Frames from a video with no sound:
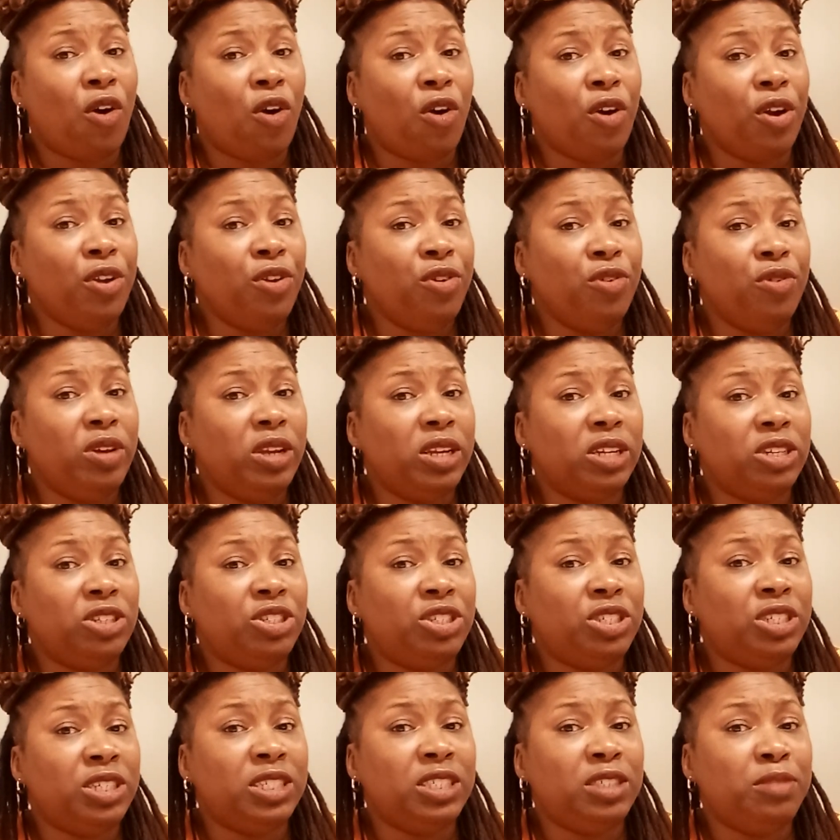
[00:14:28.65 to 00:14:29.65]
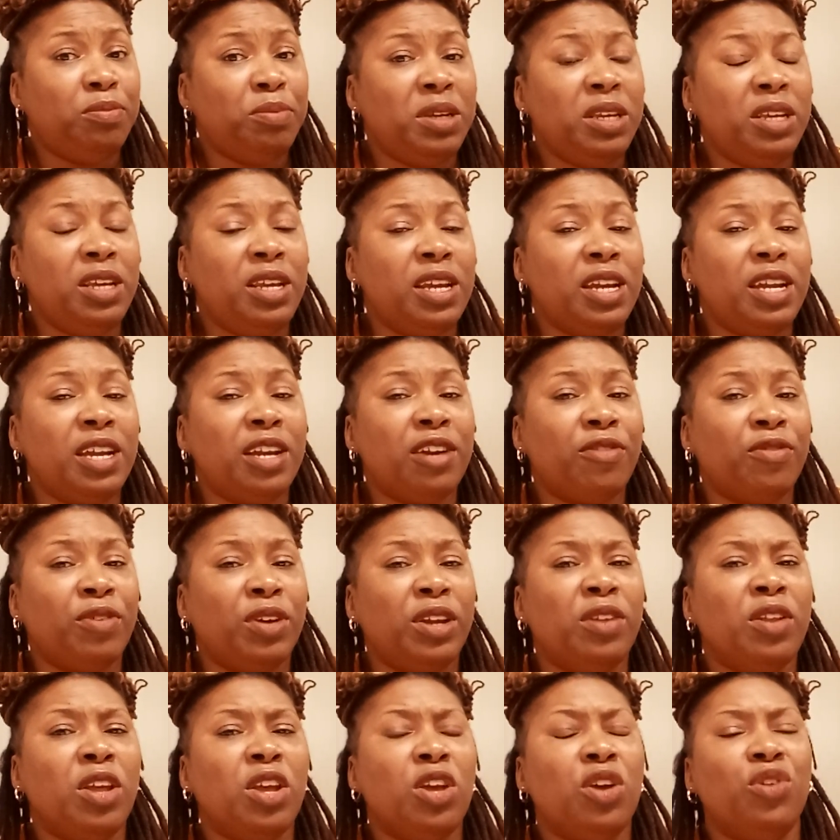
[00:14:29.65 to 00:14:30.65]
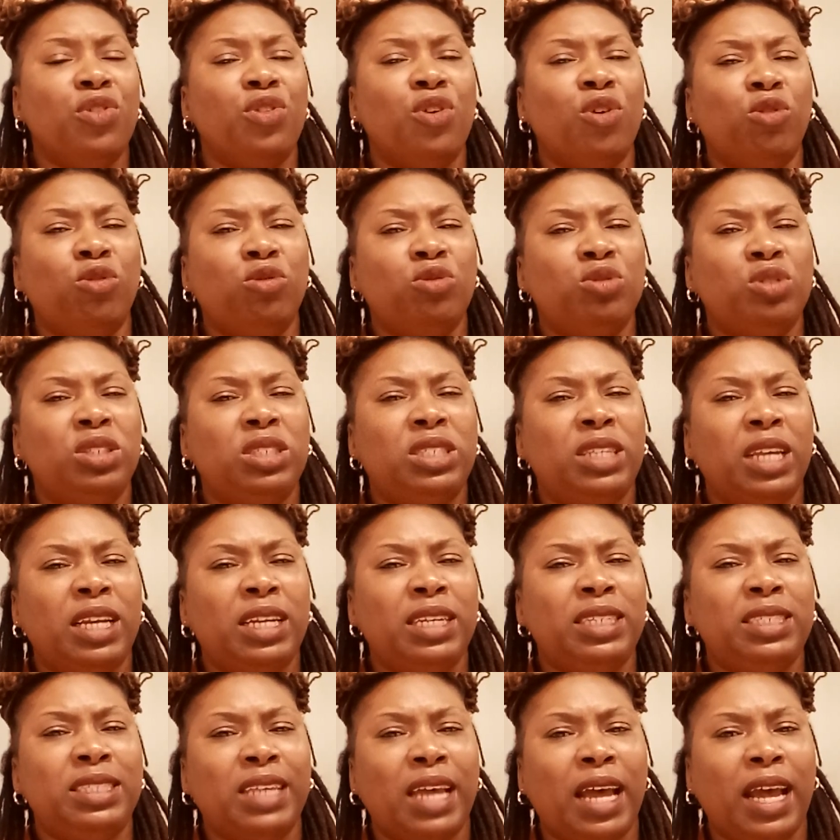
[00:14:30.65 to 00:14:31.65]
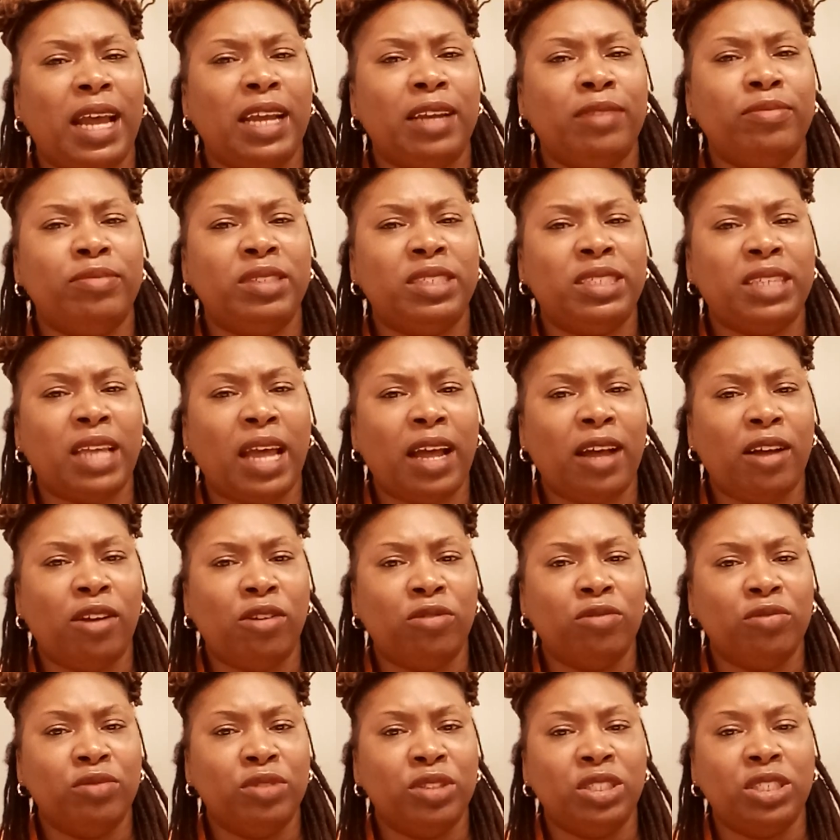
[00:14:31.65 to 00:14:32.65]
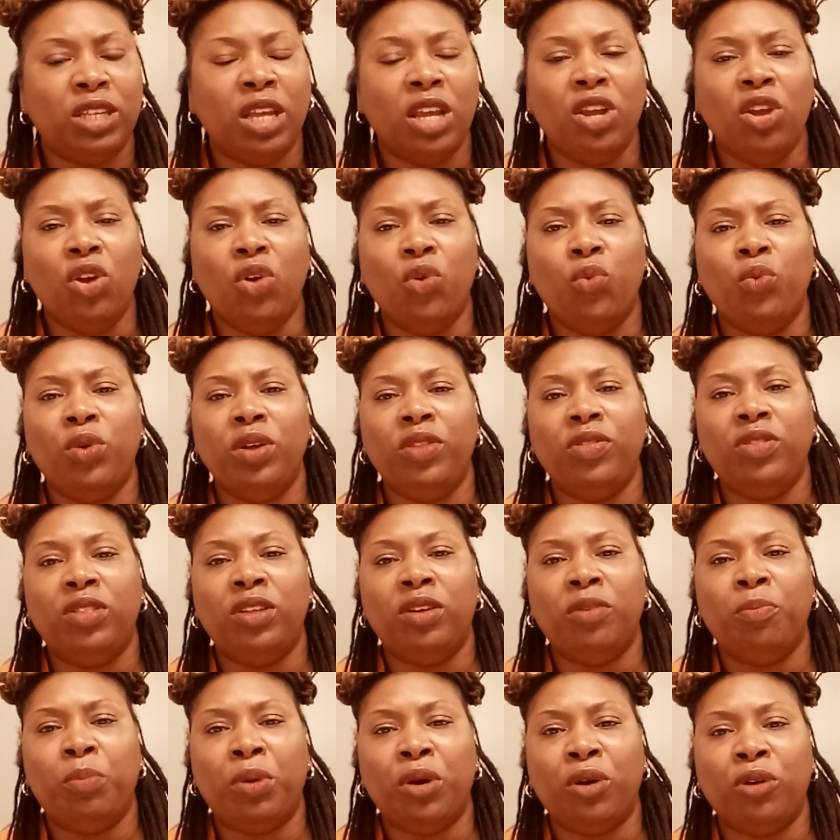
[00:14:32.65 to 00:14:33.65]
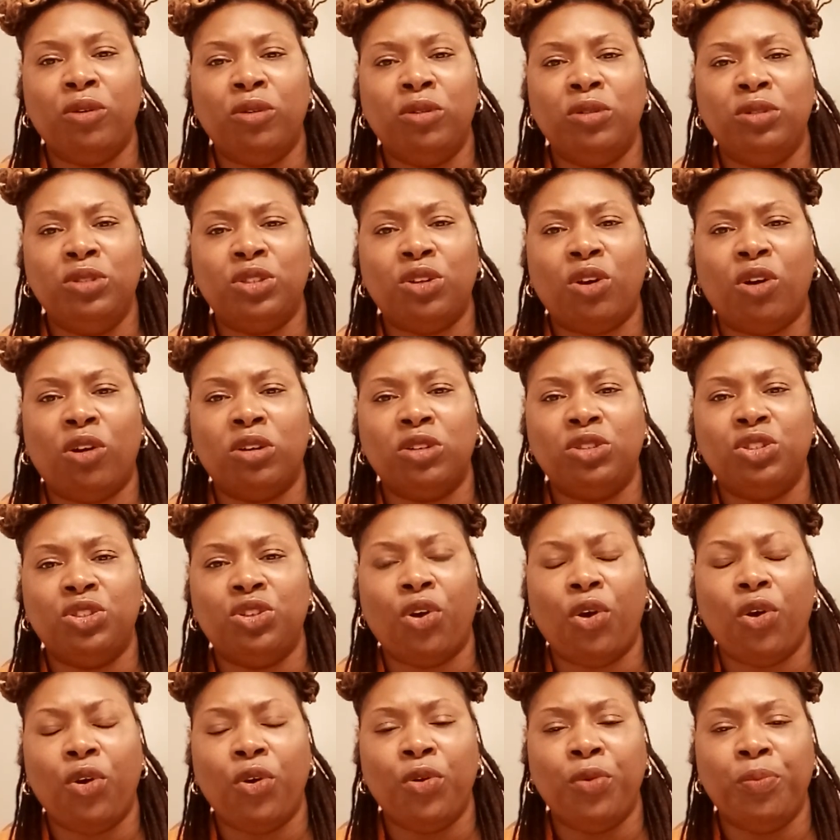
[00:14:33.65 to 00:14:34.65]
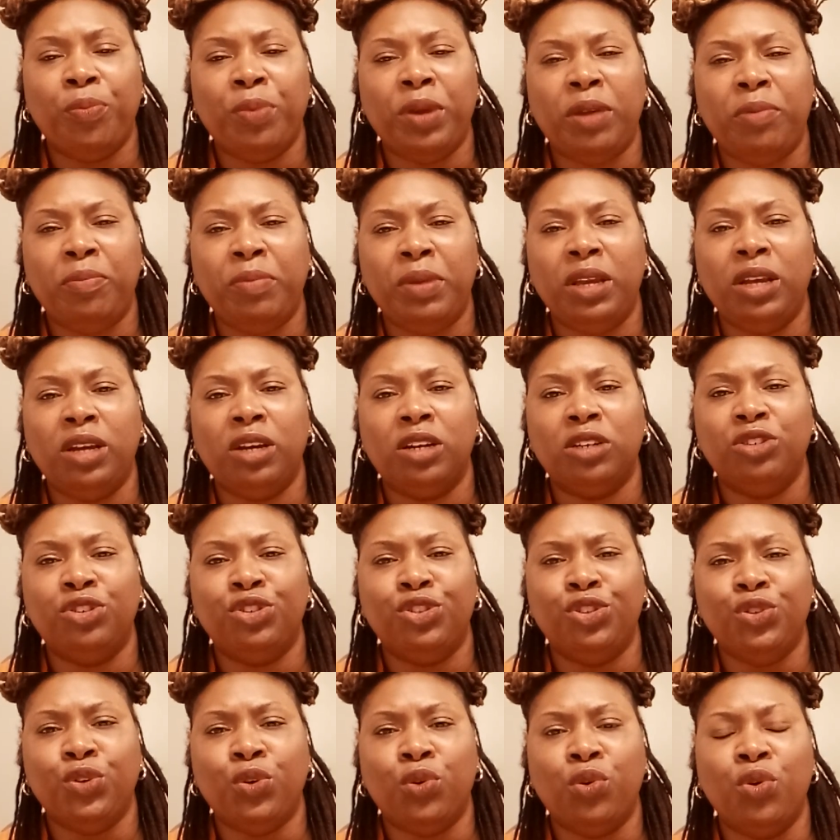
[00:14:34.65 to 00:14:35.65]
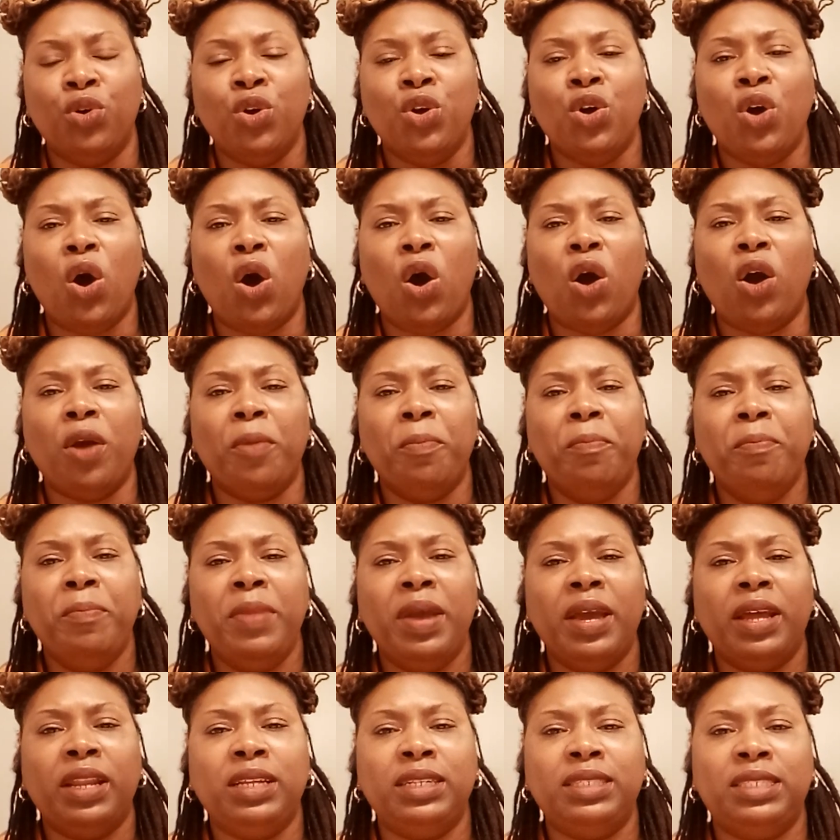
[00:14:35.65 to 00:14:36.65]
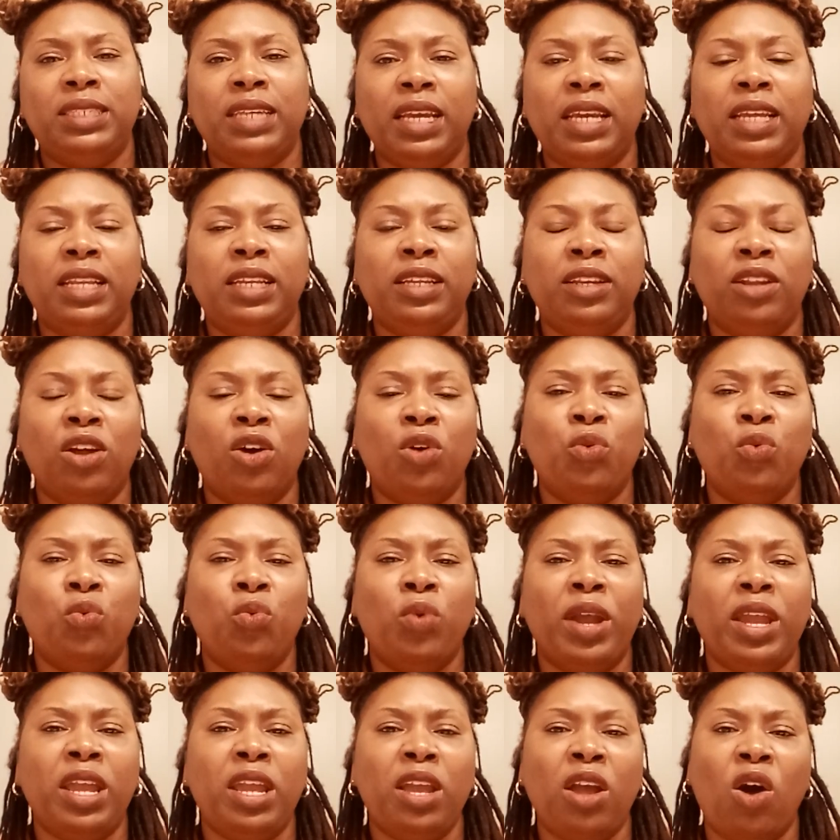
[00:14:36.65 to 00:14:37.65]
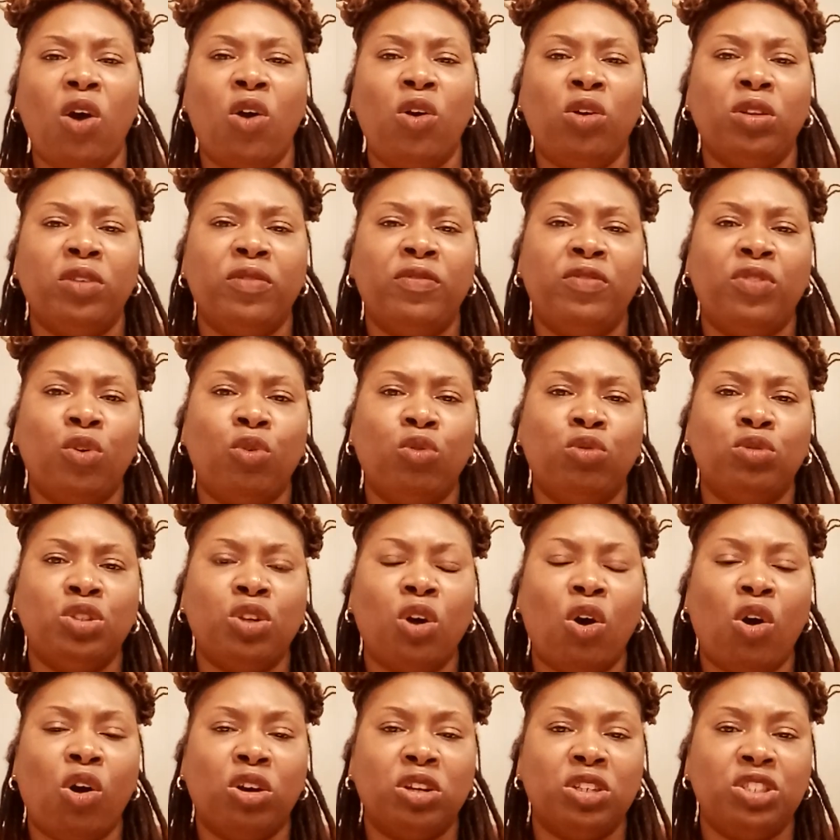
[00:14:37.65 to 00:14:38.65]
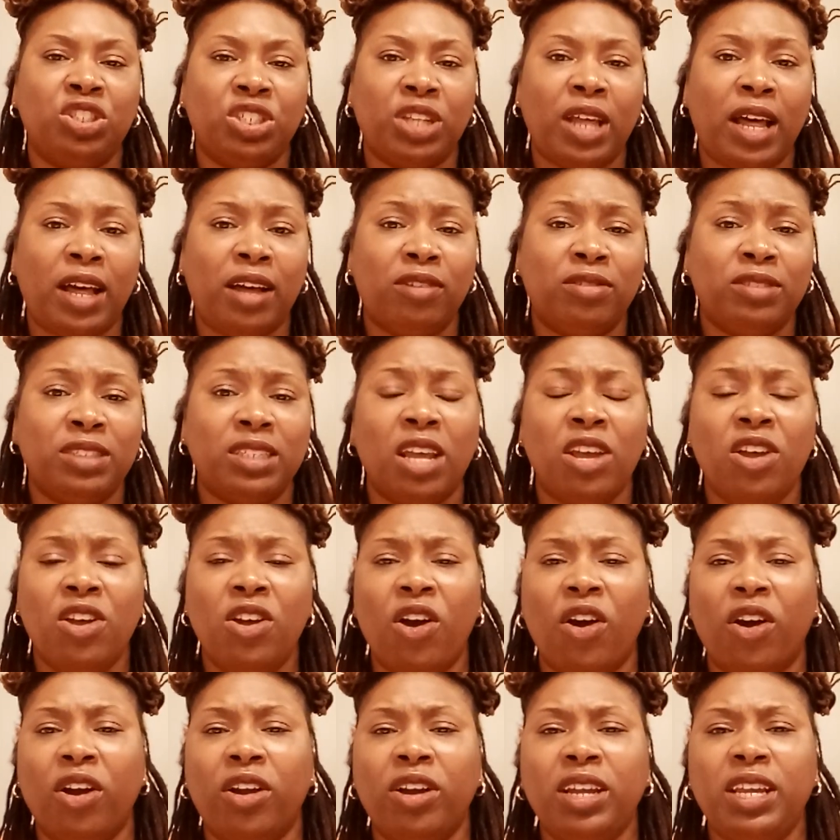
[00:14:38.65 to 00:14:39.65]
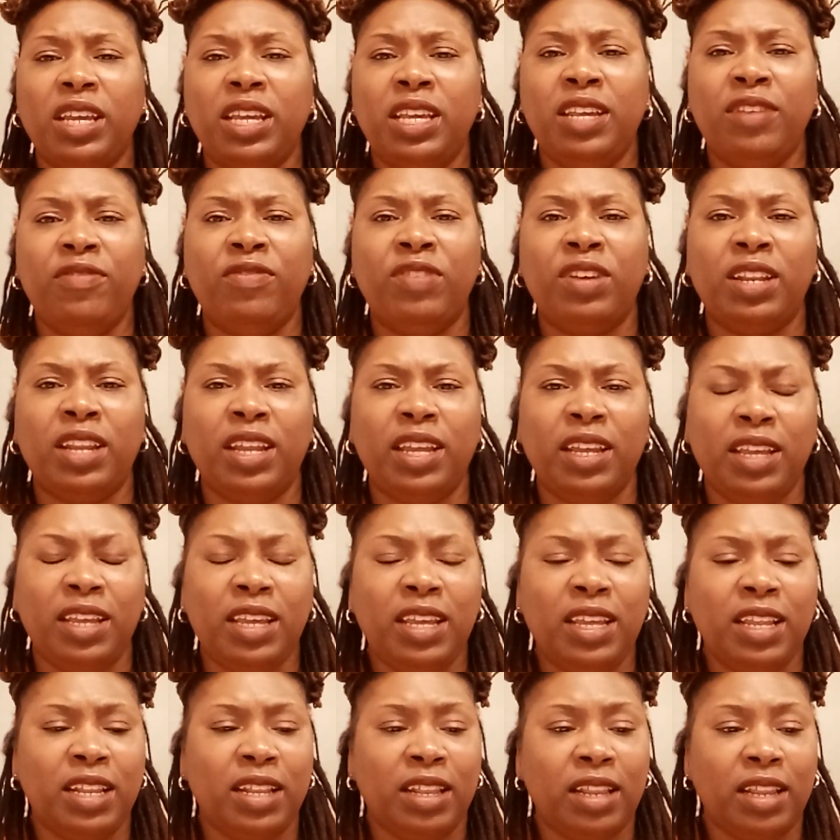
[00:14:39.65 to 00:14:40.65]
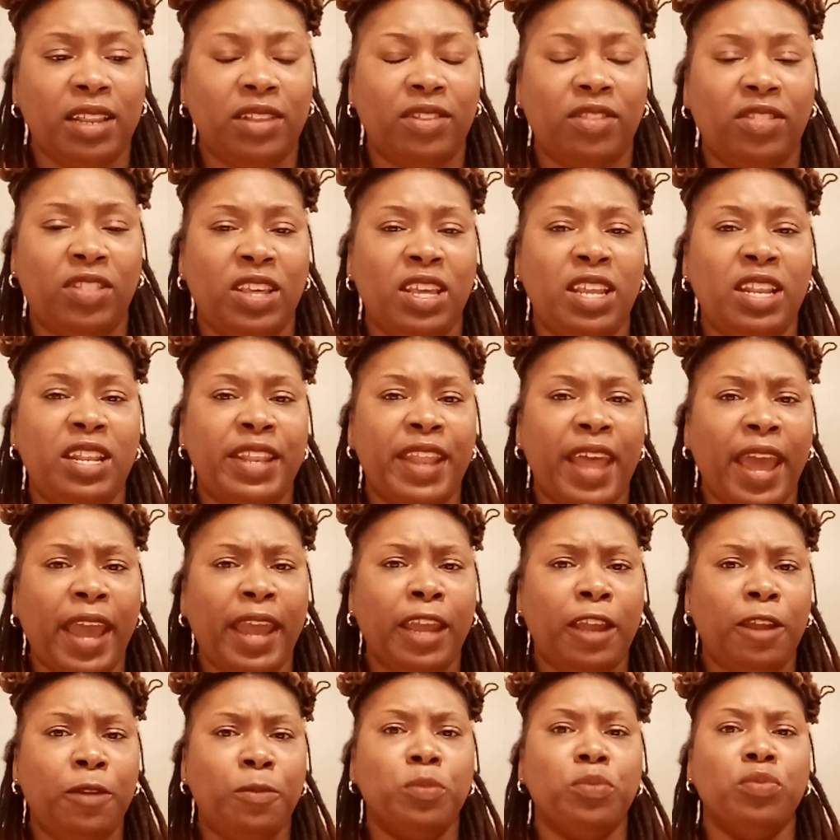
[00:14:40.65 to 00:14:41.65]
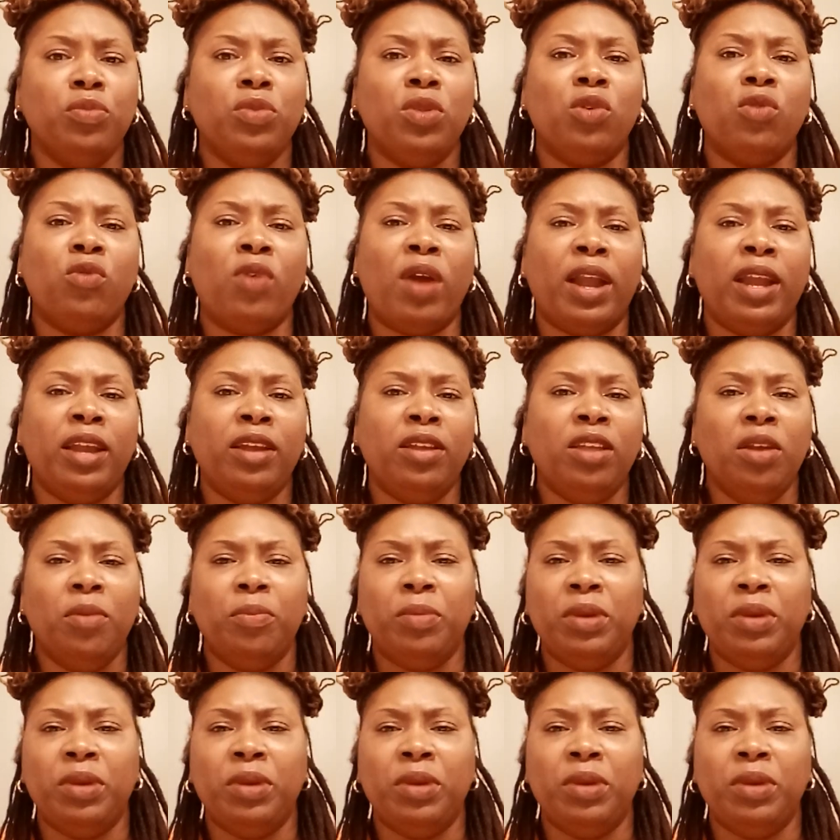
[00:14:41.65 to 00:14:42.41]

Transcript: Or you can just be hearing those daytime sounds when the birds are chirping because you are meditating away all of of those harsh sounds, or even in the night, right?